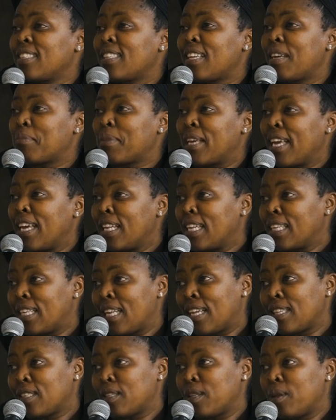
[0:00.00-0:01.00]
I'm getting
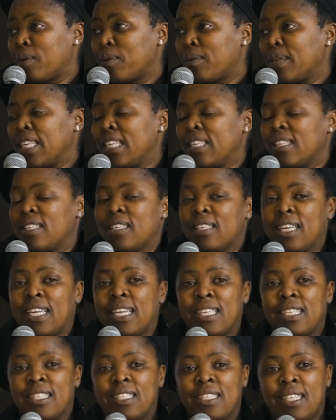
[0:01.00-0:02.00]
there slowly,
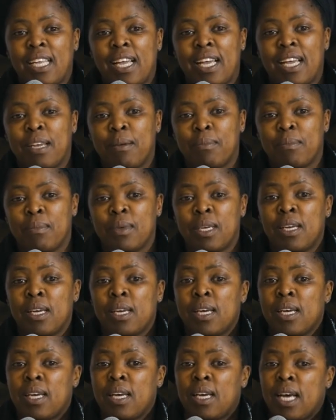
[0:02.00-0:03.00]
and
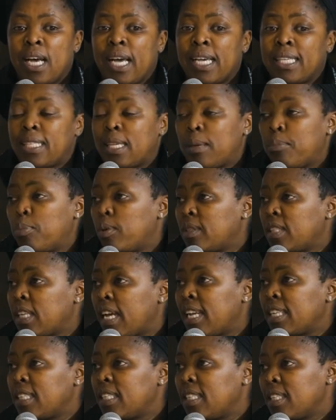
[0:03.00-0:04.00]
I support
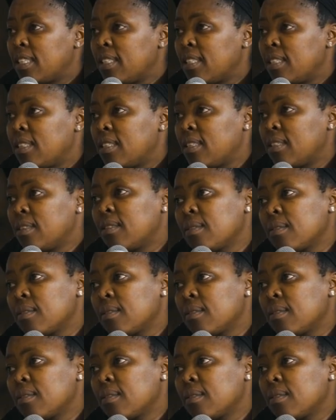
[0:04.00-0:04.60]
artists.